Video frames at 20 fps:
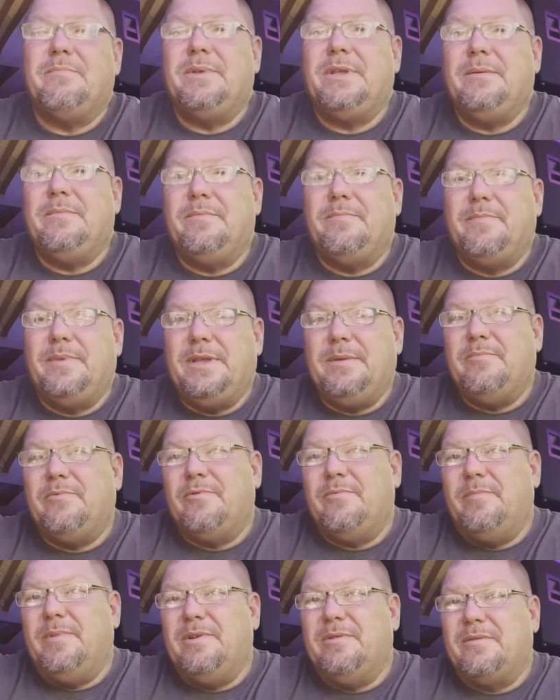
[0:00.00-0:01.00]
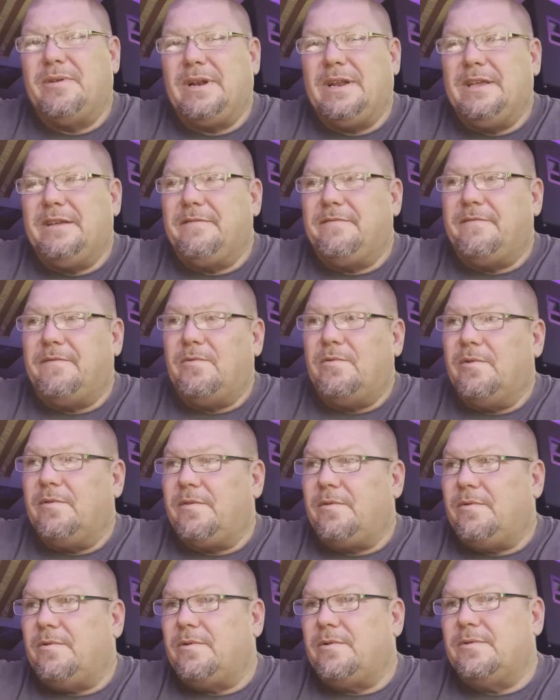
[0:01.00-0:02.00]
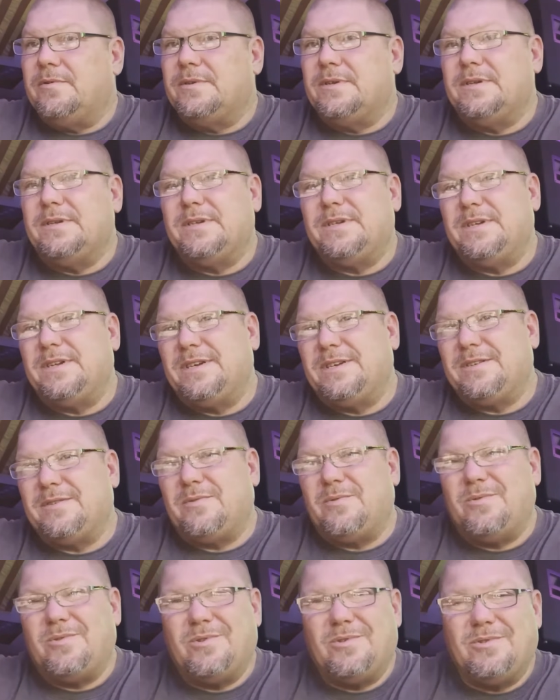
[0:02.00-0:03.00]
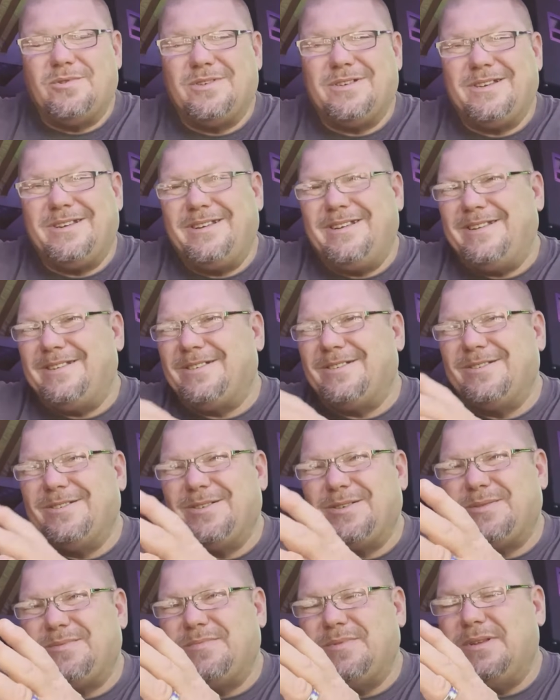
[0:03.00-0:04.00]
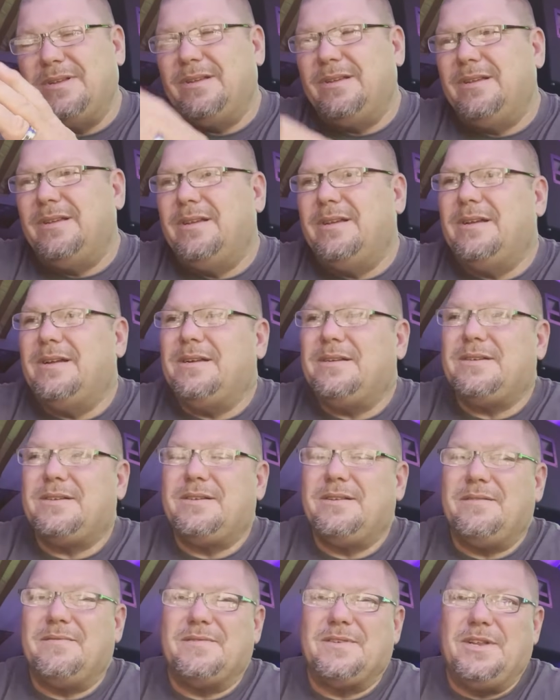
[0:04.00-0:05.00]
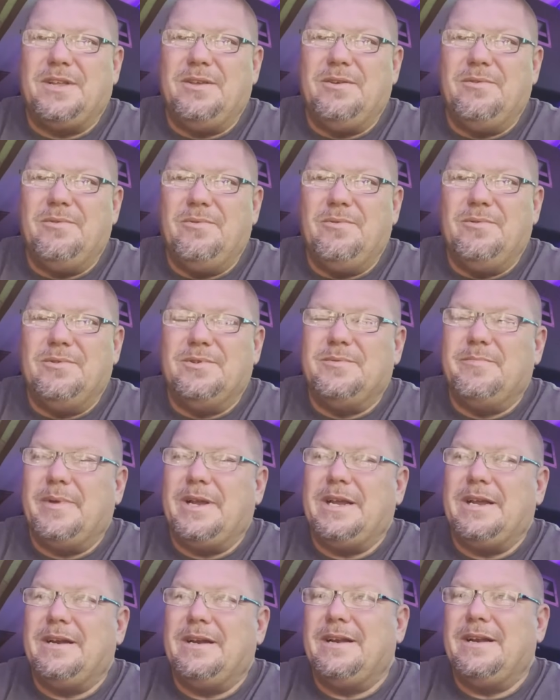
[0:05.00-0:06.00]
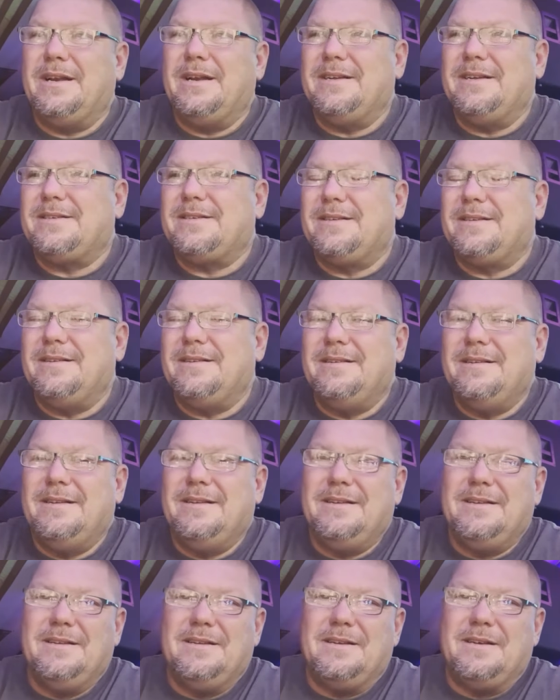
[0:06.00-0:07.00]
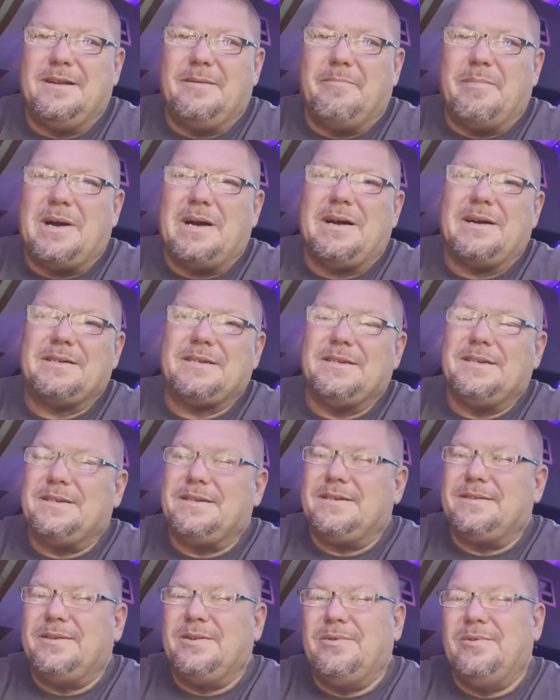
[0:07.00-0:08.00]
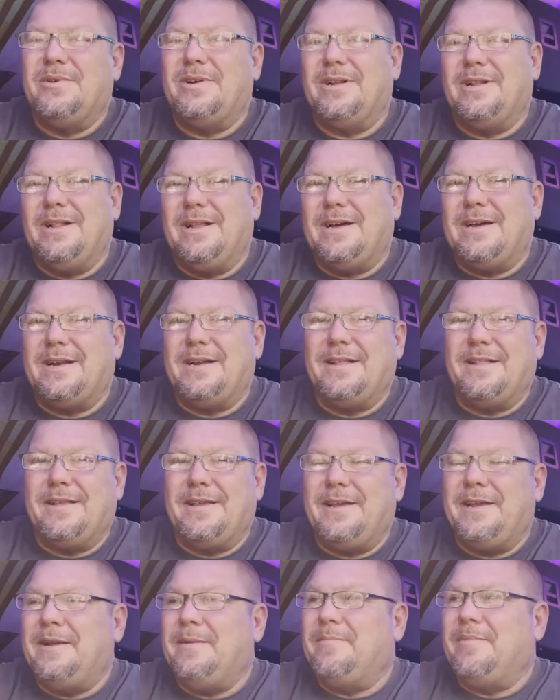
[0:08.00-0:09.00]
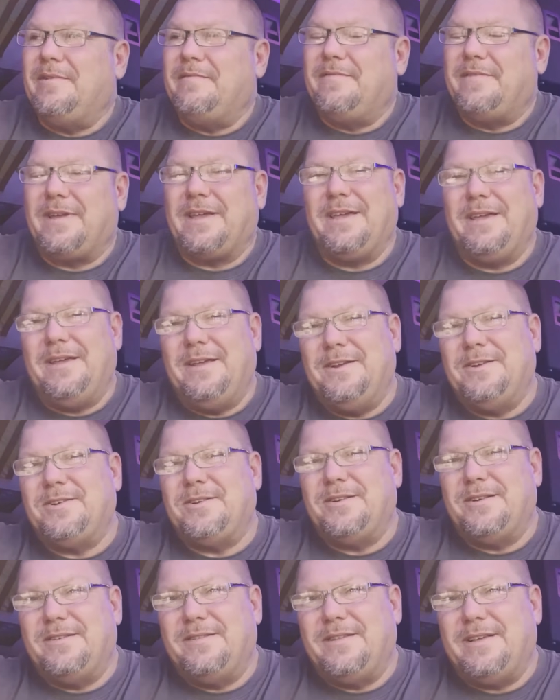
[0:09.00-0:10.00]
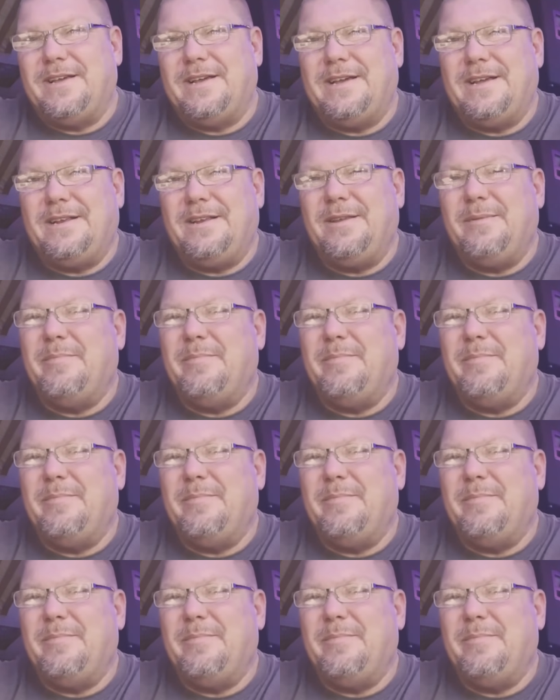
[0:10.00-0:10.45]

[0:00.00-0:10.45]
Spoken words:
people building like 4th orders and 6th orders, and that stuff's huge, man. And the boxes are doing a lot of the amplification of that. And you're